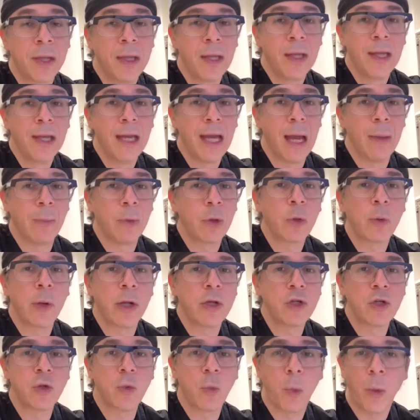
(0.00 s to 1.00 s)
I'm not quite sure
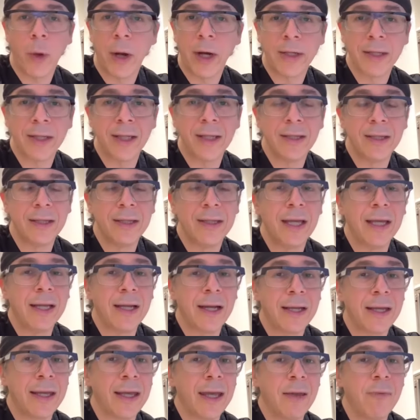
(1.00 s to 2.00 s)
where that data came
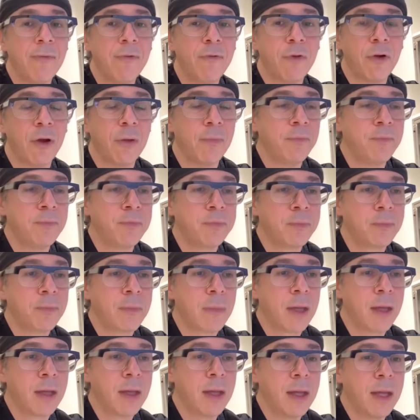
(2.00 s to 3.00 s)
from,
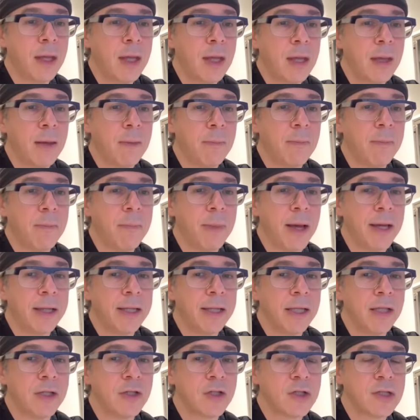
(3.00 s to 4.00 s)
but it
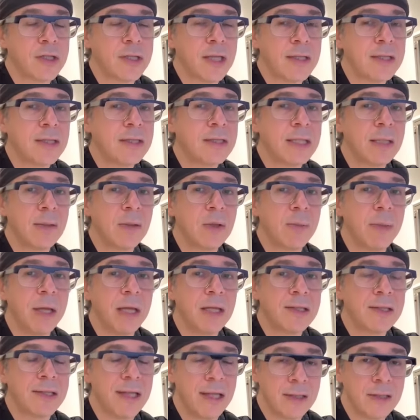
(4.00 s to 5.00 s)
just doesn't seem to make
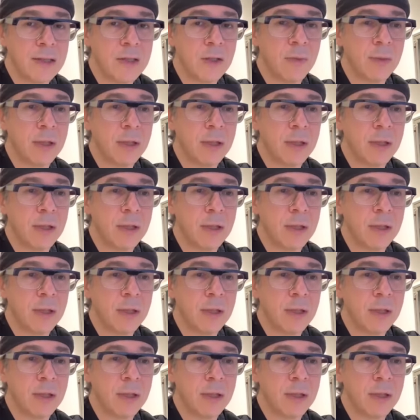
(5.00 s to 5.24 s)
sense to me.